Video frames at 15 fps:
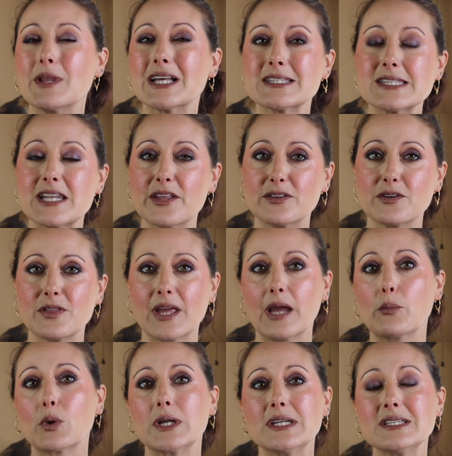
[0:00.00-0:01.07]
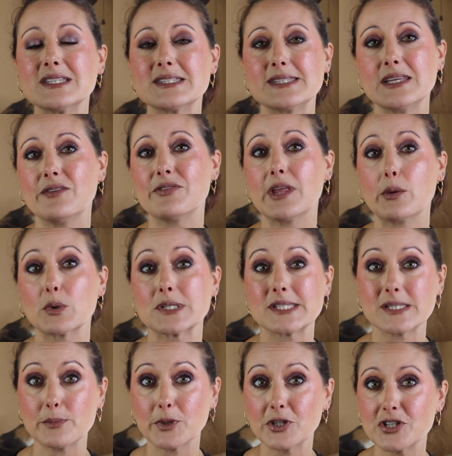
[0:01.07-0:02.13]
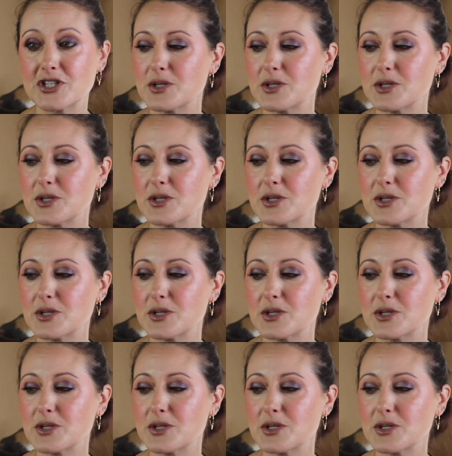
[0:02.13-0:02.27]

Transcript: that's another thing I wanted to see if they were similar